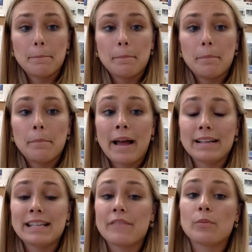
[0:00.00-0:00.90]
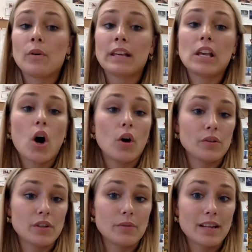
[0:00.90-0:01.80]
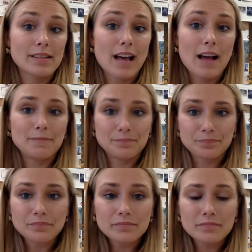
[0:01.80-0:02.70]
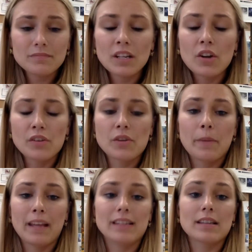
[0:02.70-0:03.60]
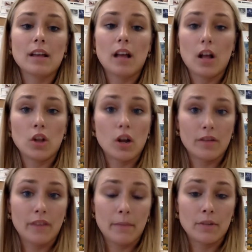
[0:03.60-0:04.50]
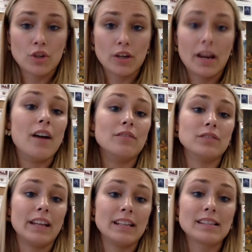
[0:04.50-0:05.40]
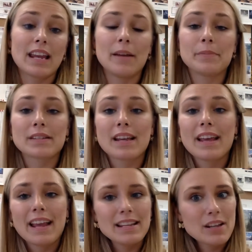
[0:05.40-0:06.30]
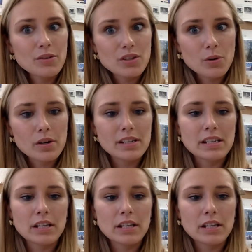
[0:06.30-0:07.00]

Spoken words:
but David Wilkie also does that and also paints a lot of imagery of landscapes and tells stories too.